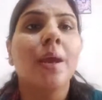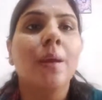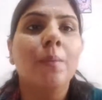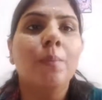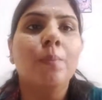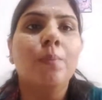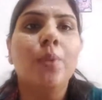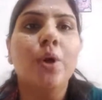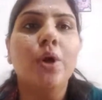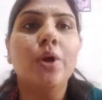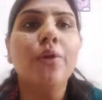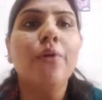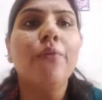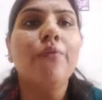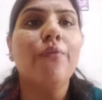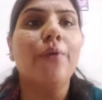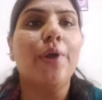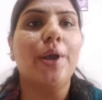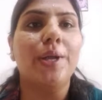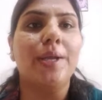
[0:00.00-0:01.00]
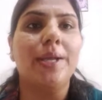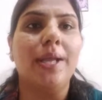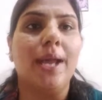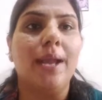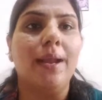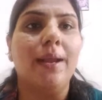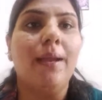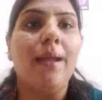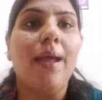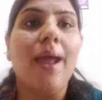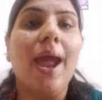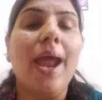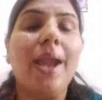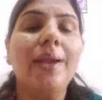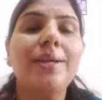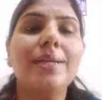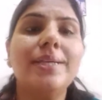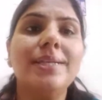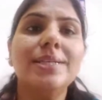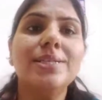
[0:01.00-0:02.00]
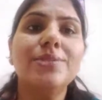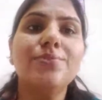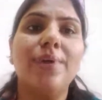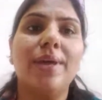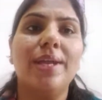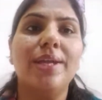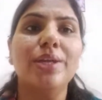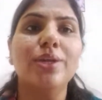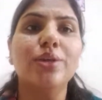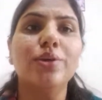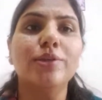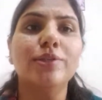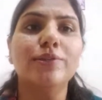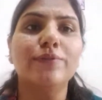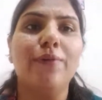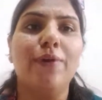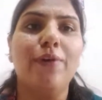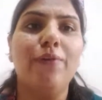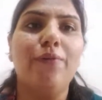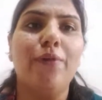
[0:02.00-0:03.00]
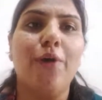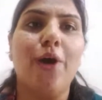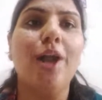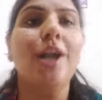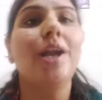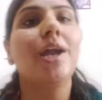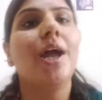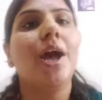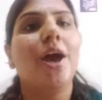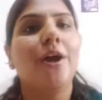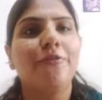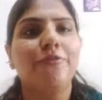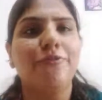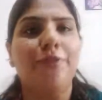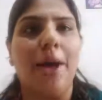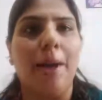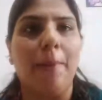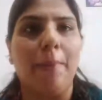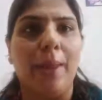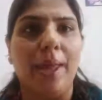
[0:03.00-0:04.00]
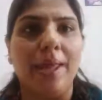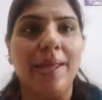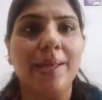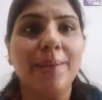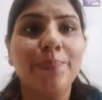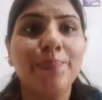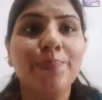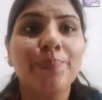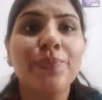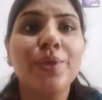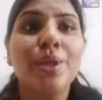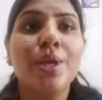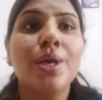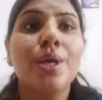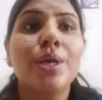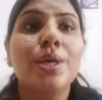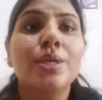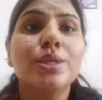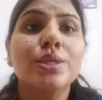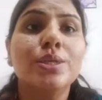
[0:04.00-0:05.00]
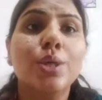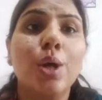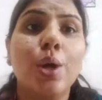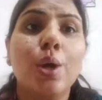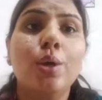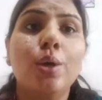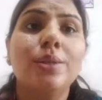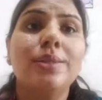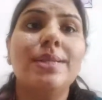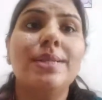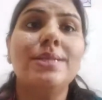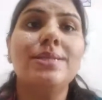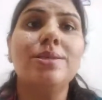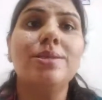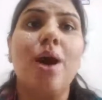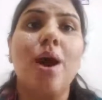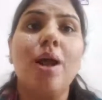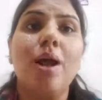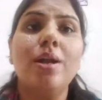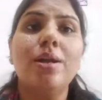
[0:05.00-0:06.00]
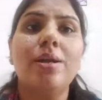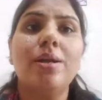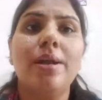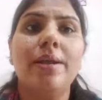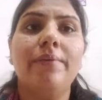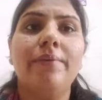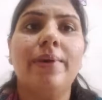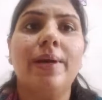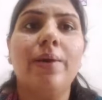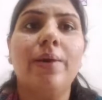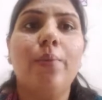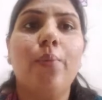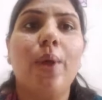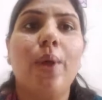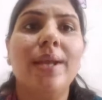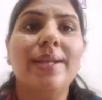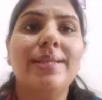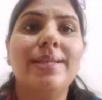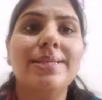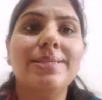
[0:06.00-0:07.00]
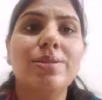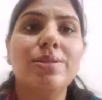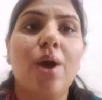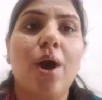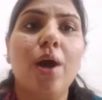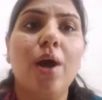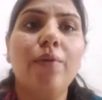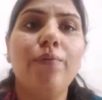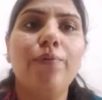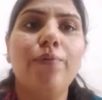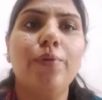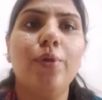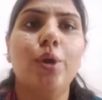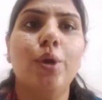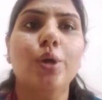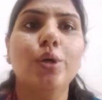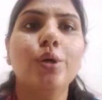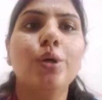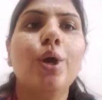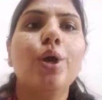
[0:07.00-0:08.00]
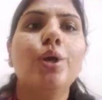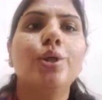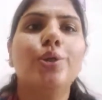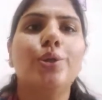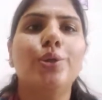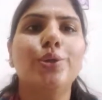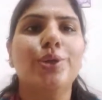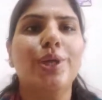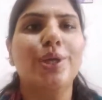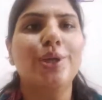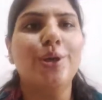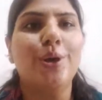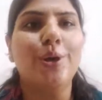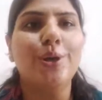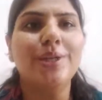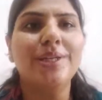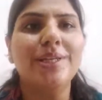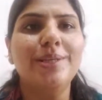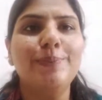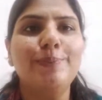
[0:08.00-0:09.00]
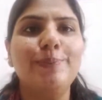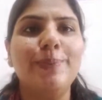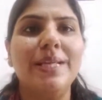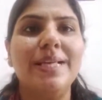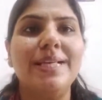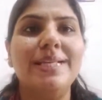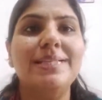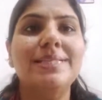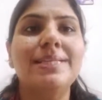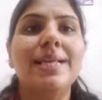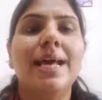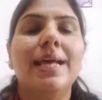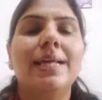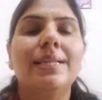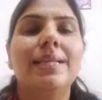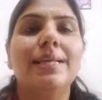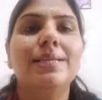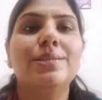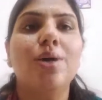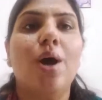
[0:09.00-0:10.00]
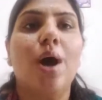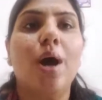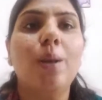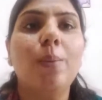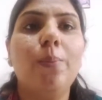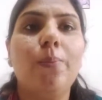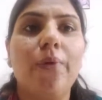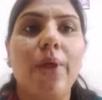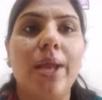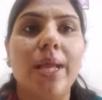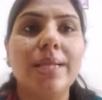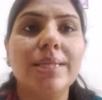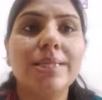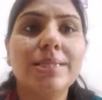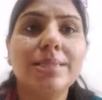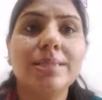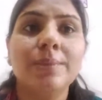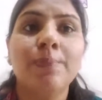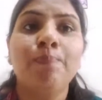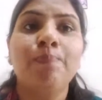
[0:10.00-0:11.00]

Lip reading: more fertile and it is very useful for farming. So this all river, when this all flow through the northern plains, this all brings